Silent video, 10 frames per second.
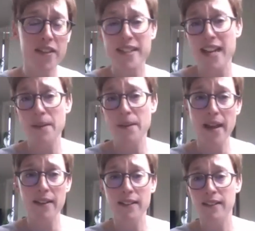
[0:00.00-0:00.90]
Daily
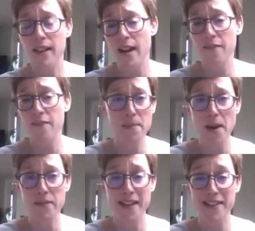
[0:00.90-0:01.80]
Mail female
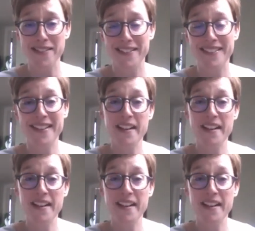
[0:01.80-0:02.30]
section.